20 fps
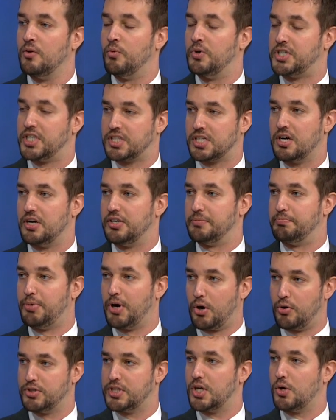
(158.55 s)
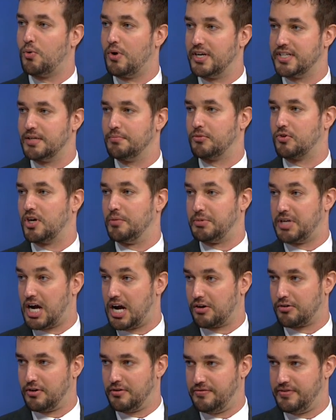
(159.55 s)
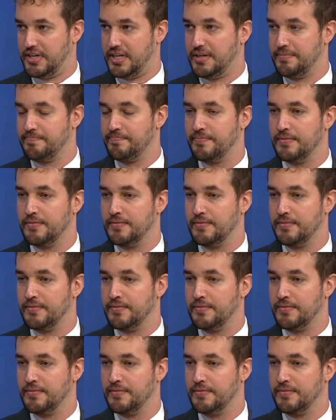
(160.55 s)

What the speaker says: which is called post-quantum cryptography,